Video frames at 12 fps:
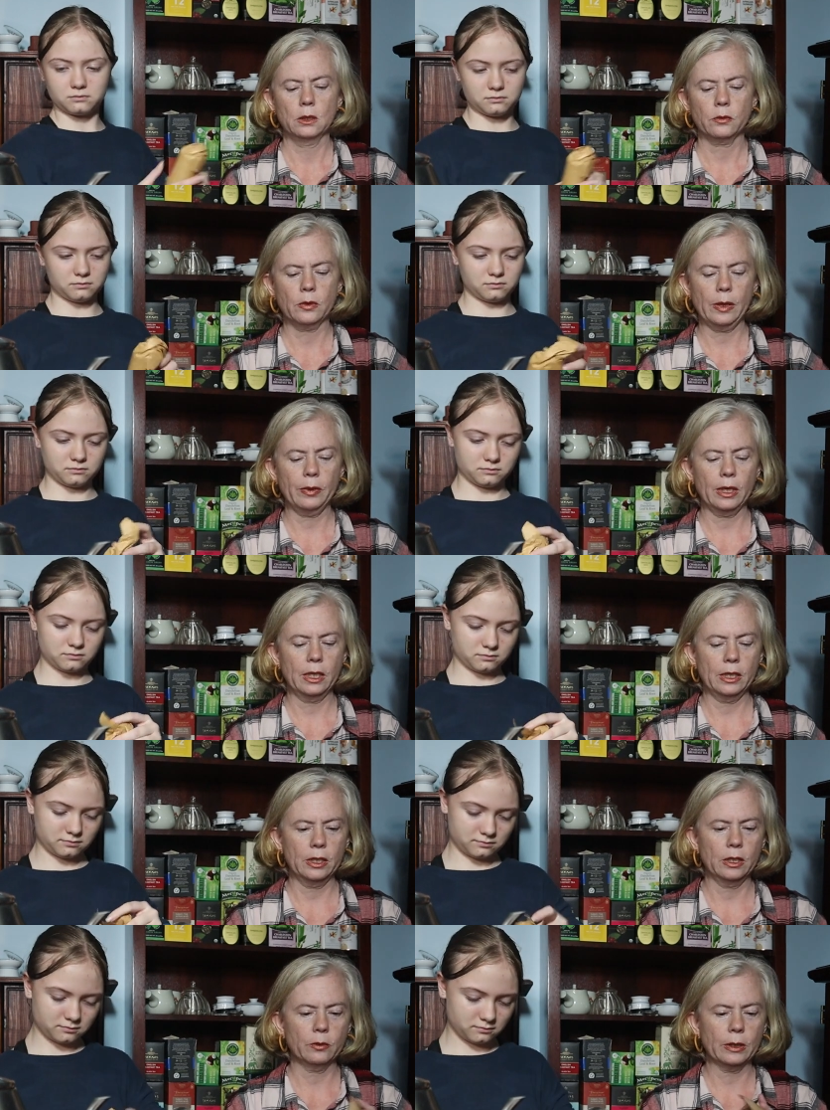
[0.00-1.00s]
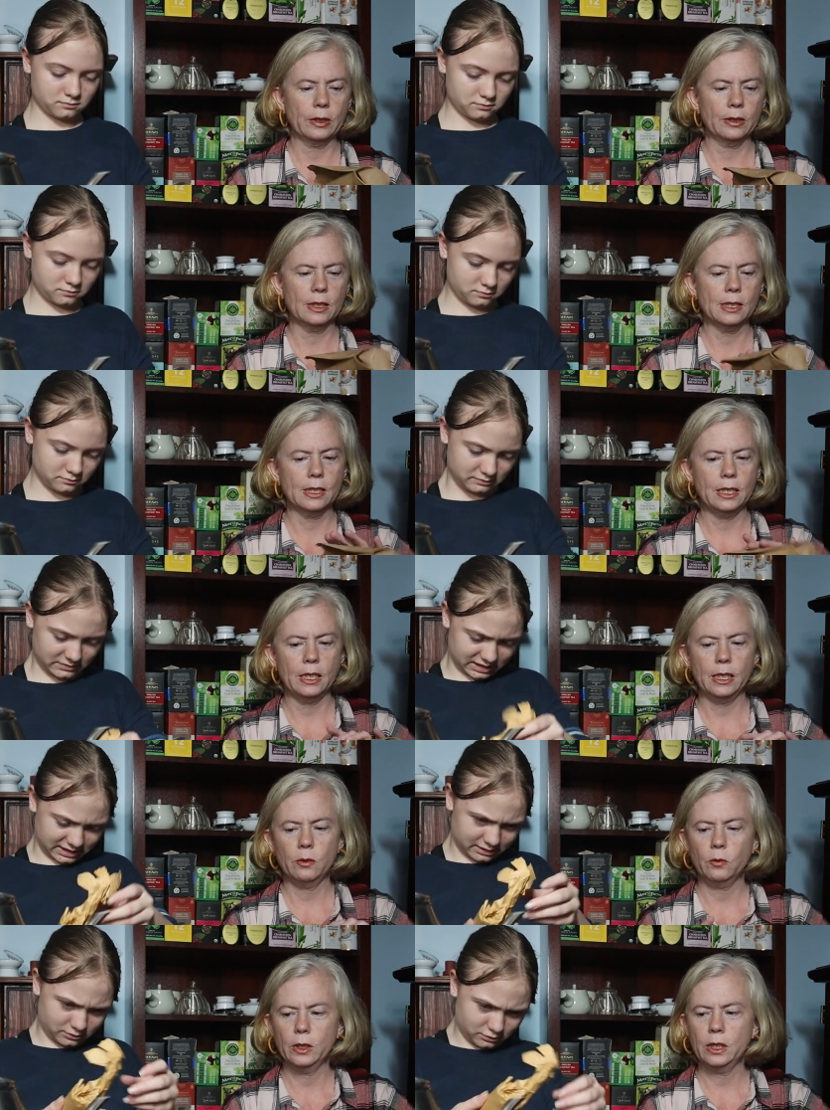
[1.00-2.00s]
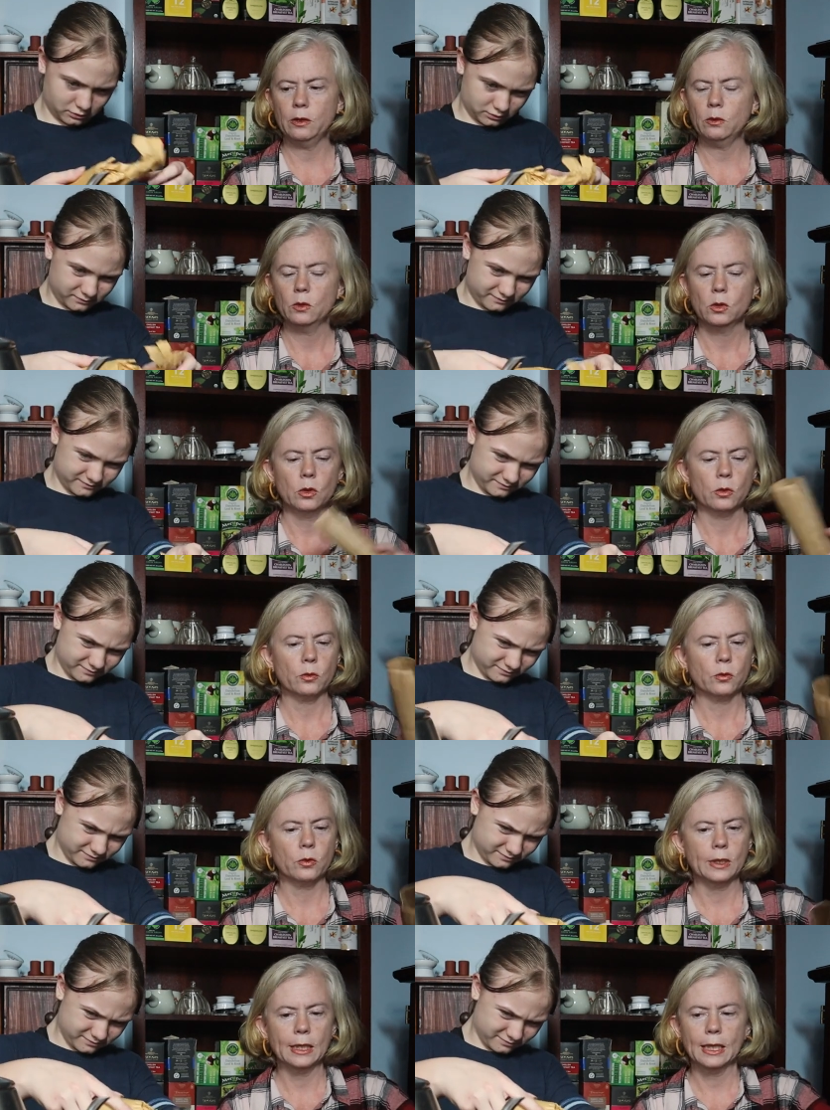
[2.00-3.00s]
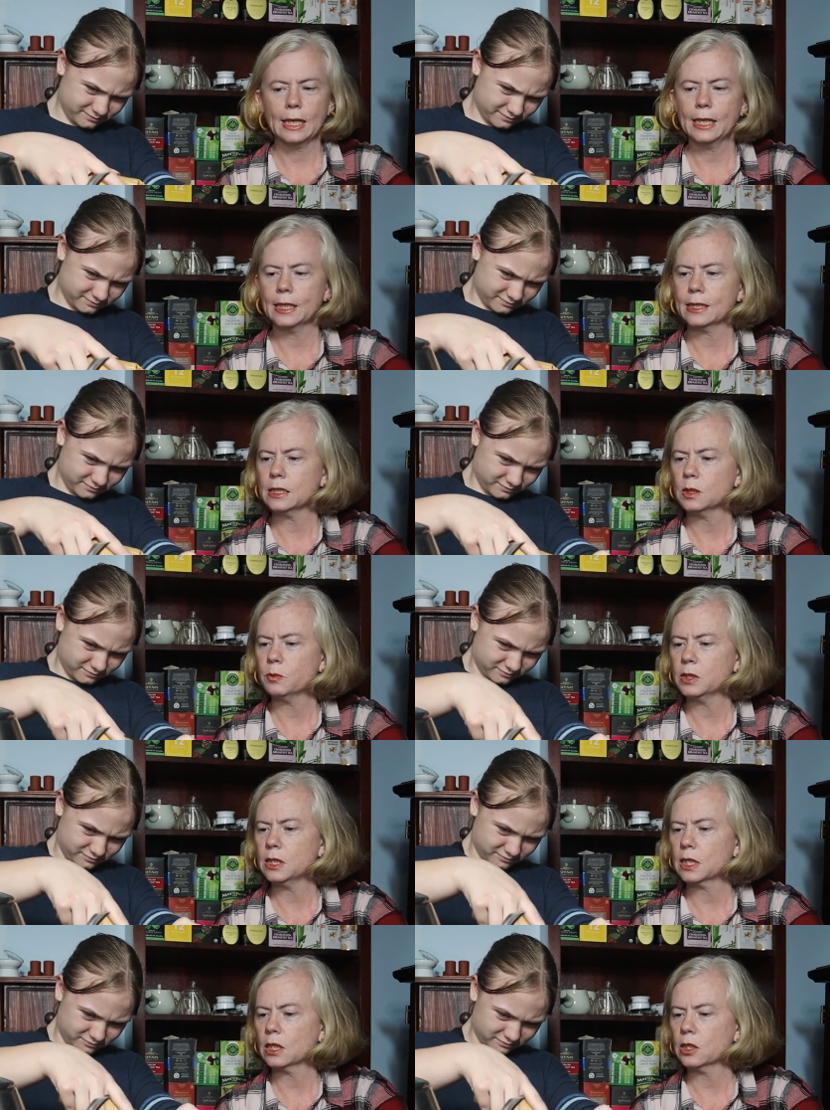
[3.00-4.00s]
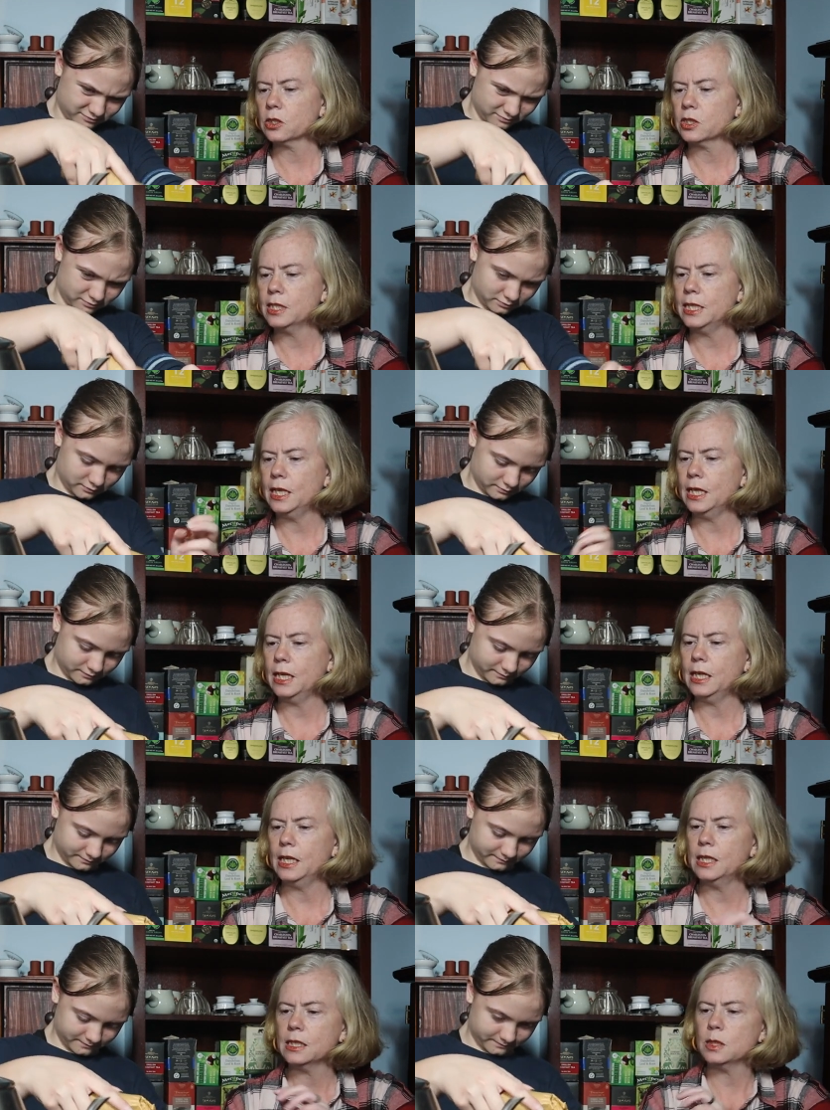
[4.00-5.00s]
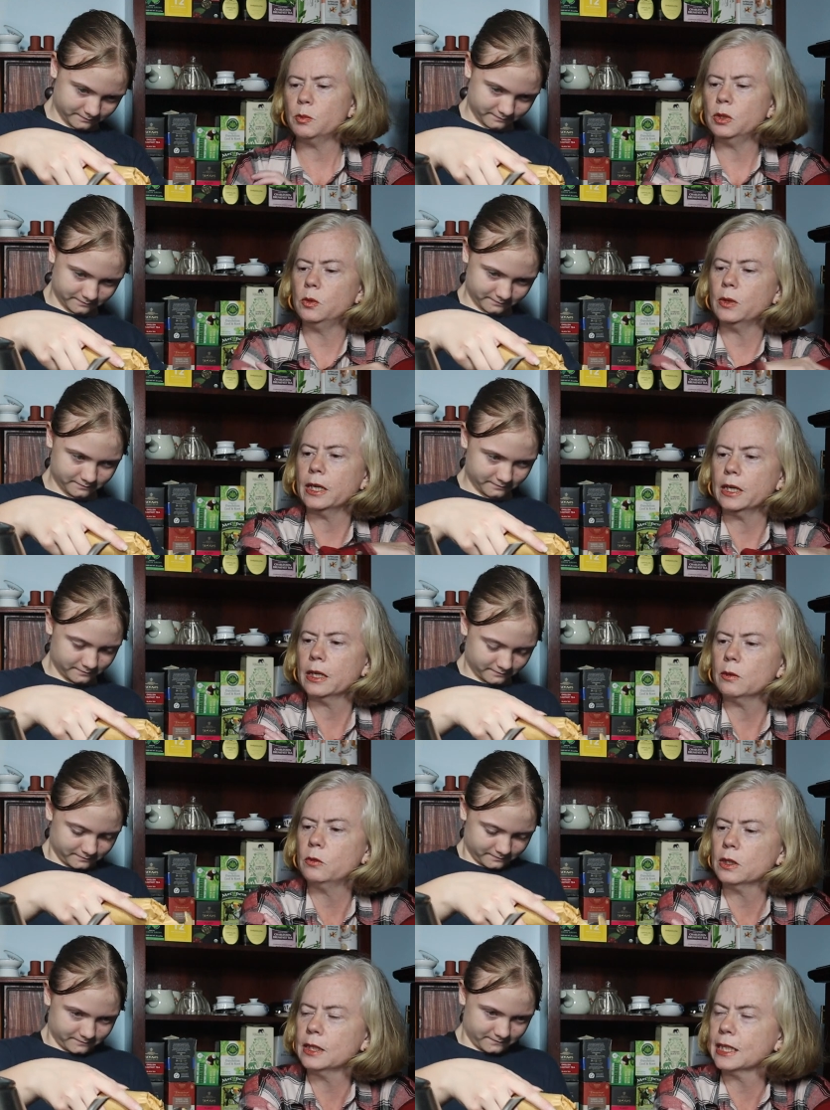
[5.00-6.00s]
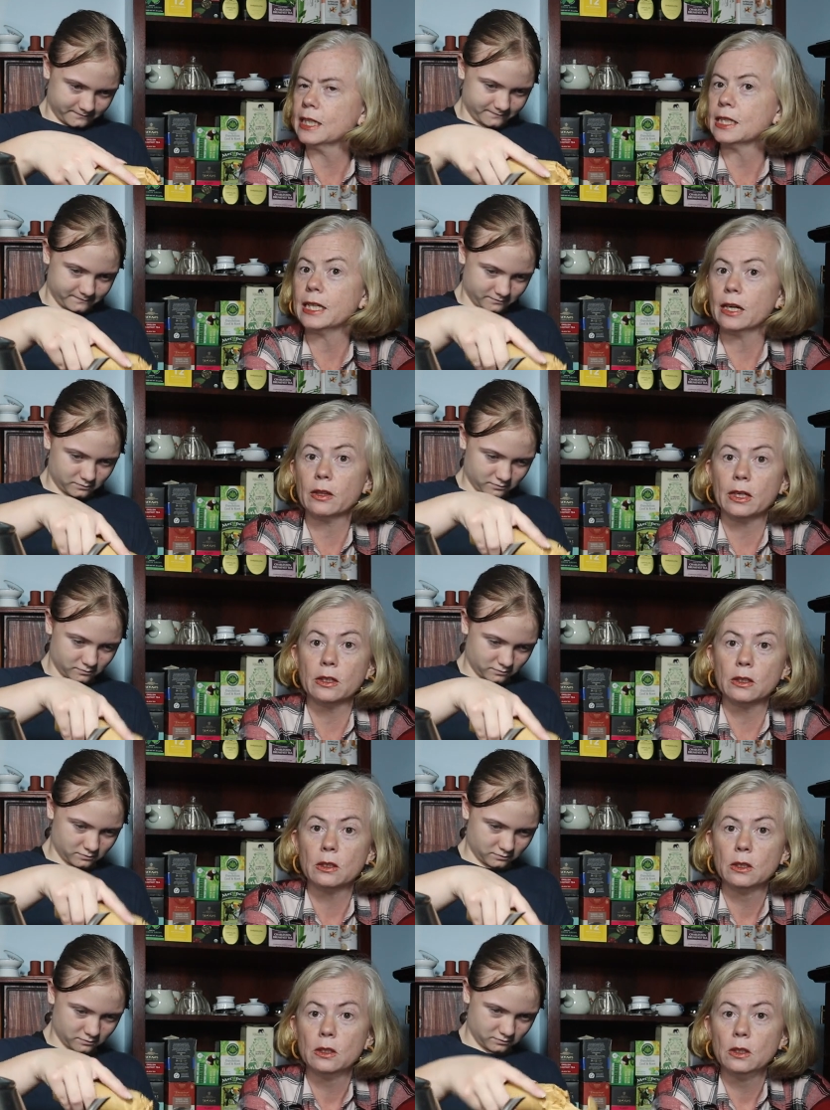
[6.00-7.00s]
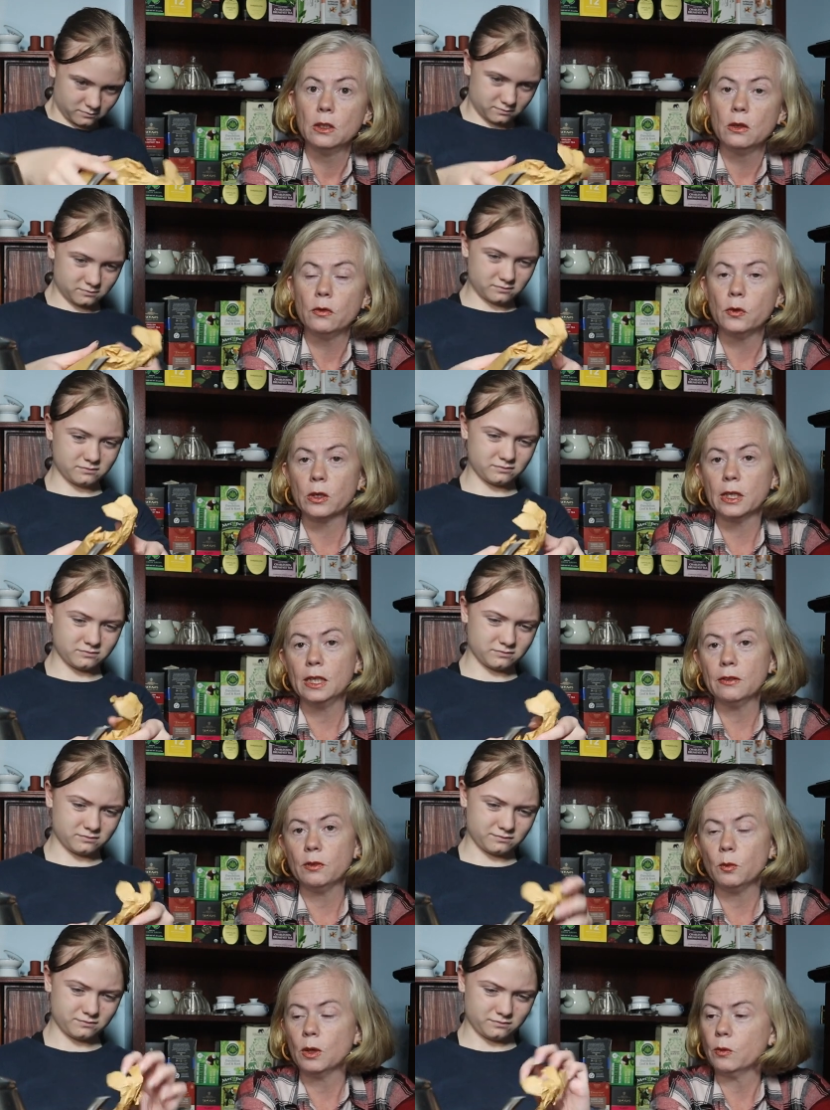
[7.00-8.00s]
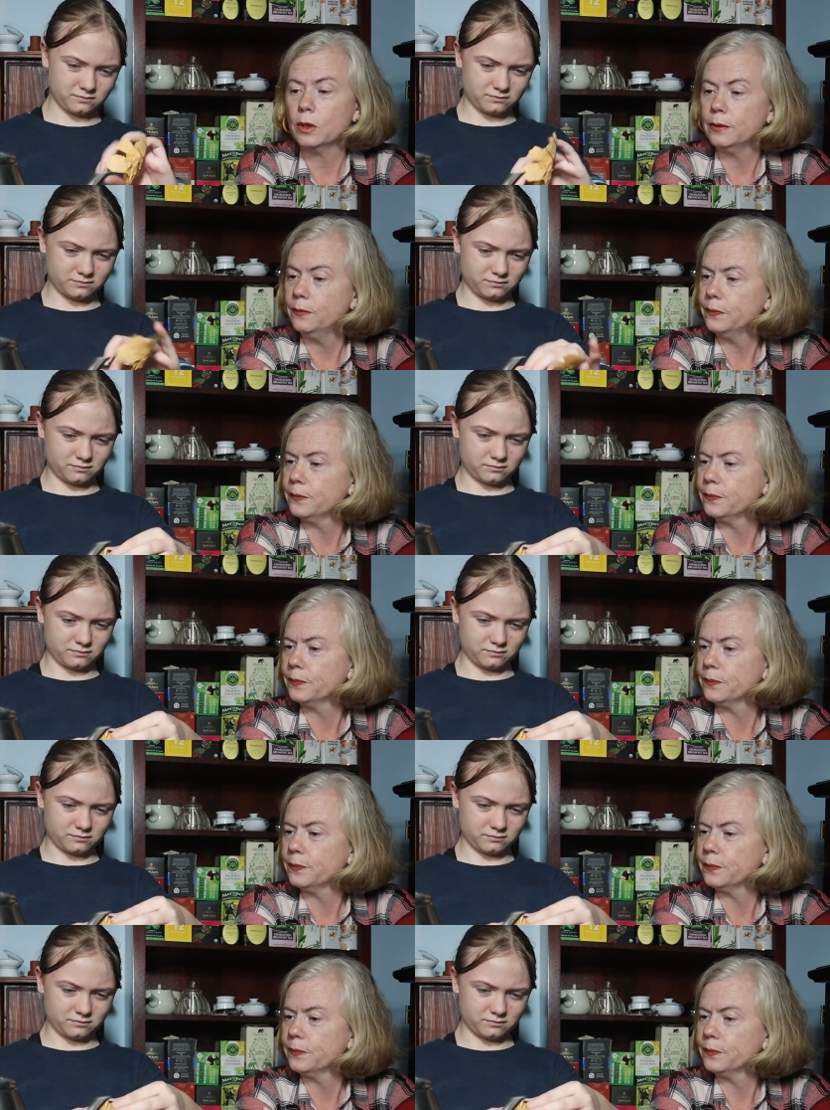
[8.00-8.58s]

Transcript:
Speaker 1: wrapping here around this tea, and we really like this particular tea. It's a pu'er, and we'll link it down there for you if you want one.